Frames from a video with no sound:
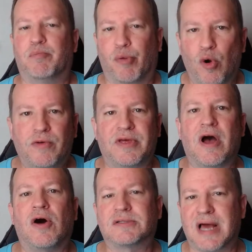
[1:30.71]
broke
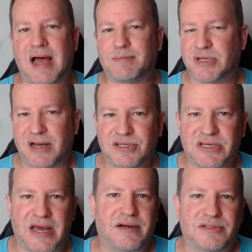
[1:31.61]
the all-time
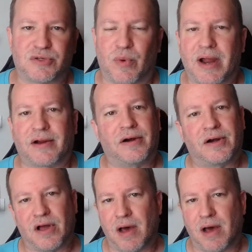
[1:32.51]
touchdowns record